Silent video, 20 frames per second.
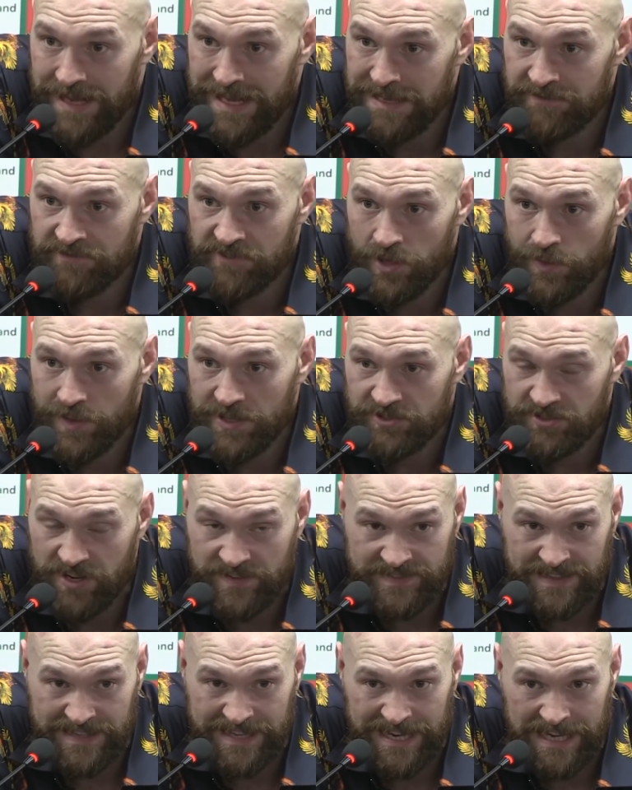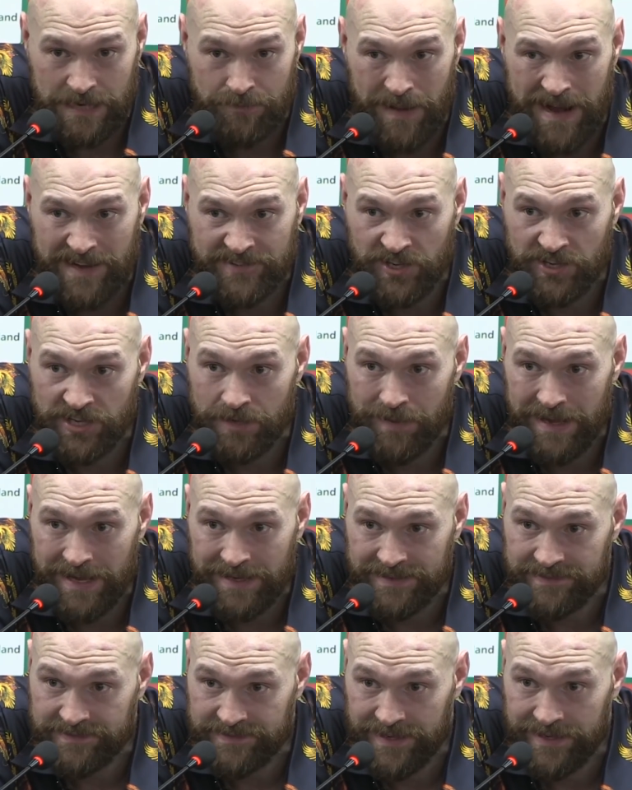I have no interest in getting a pat on the
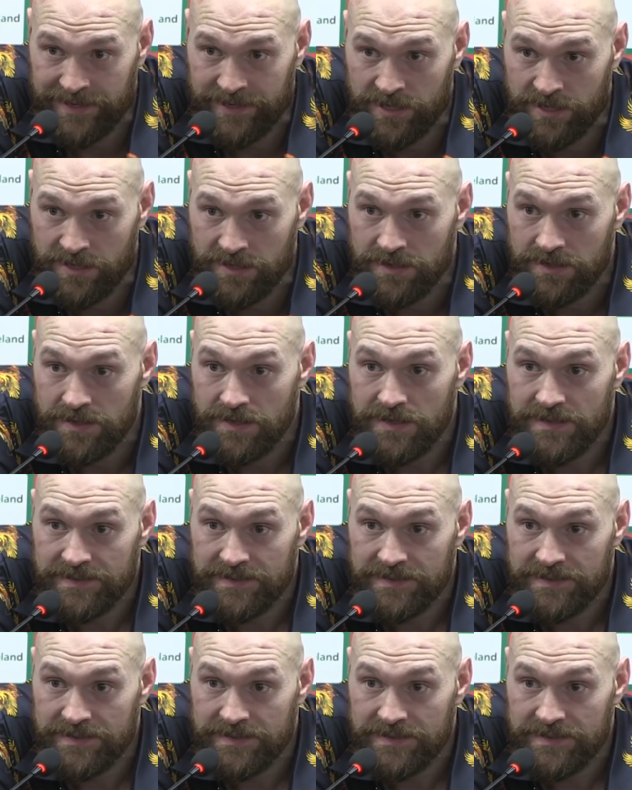back and saying, oh,